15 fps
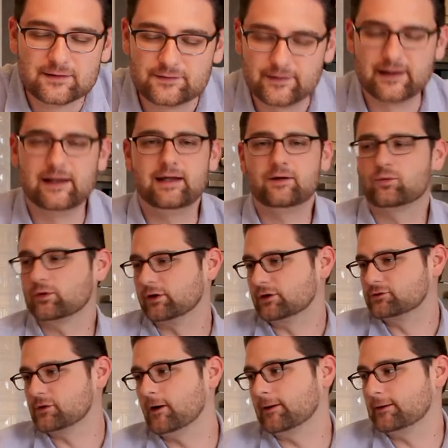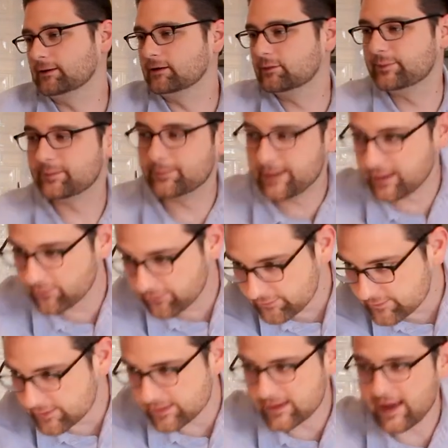Today we're going to talk a little bit about
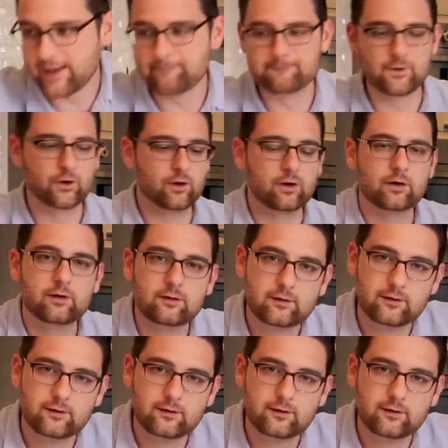the Ember